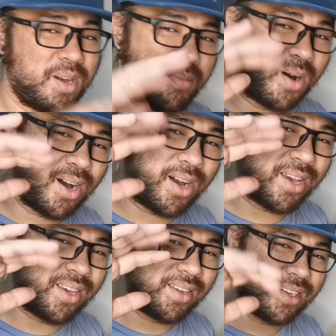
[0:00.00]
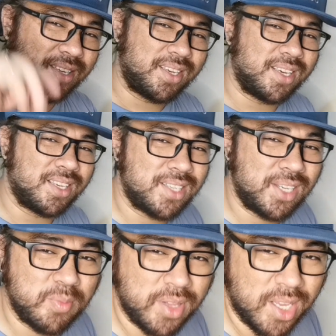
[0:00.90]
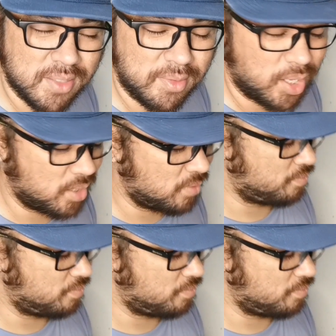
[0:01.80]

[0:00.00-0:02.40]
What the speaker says: Bye-bye. See you in my next vlog.